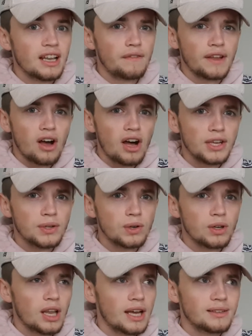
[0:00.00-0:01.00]
I think Ayew
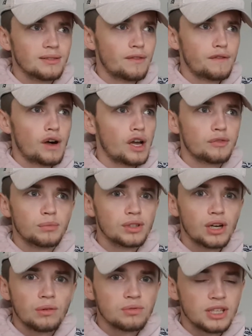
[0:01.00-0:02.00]
got like 5 more
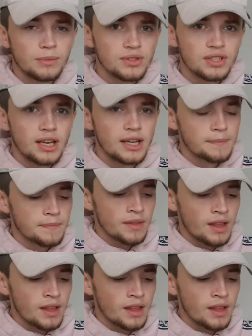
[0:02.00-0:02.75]
goals in him or something.